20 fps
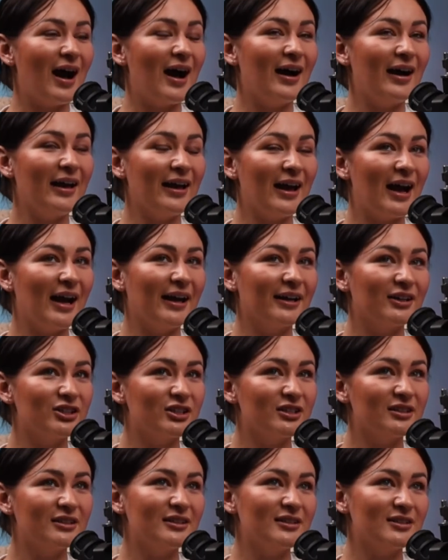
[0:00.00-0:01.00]
I
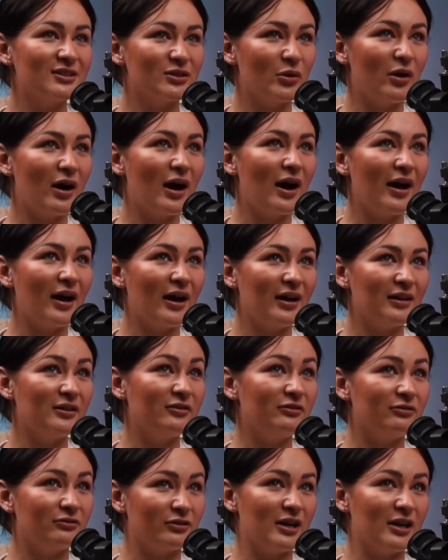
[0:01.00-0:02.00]
had a
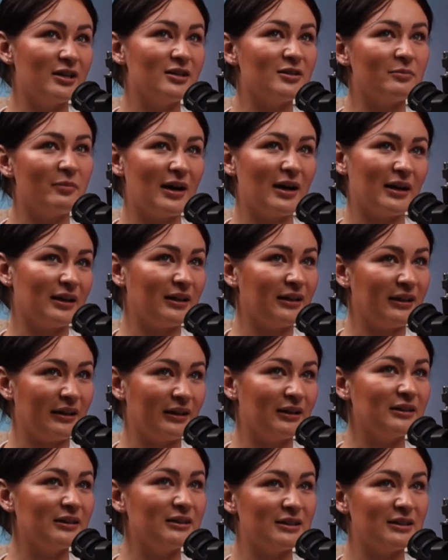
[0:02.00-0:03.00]
friend back in
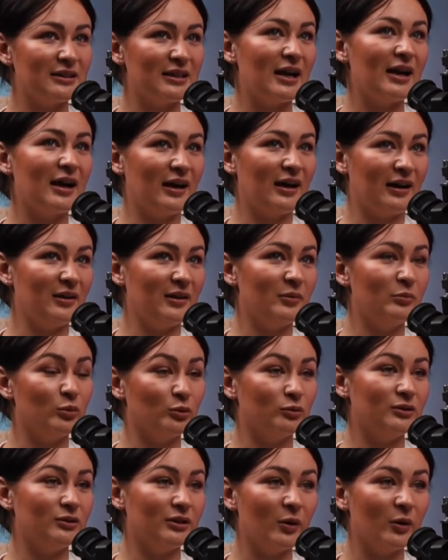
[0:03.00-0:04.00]
England that had a
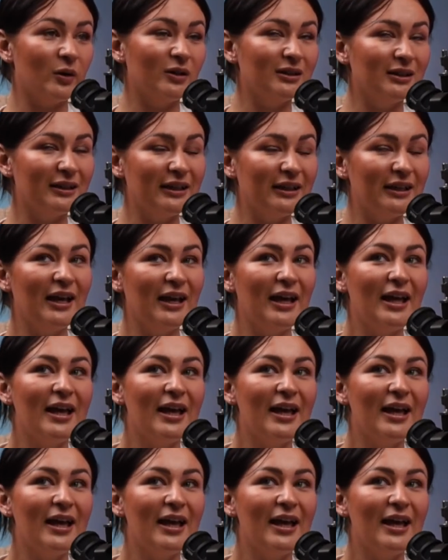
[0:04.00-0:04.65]
border collie,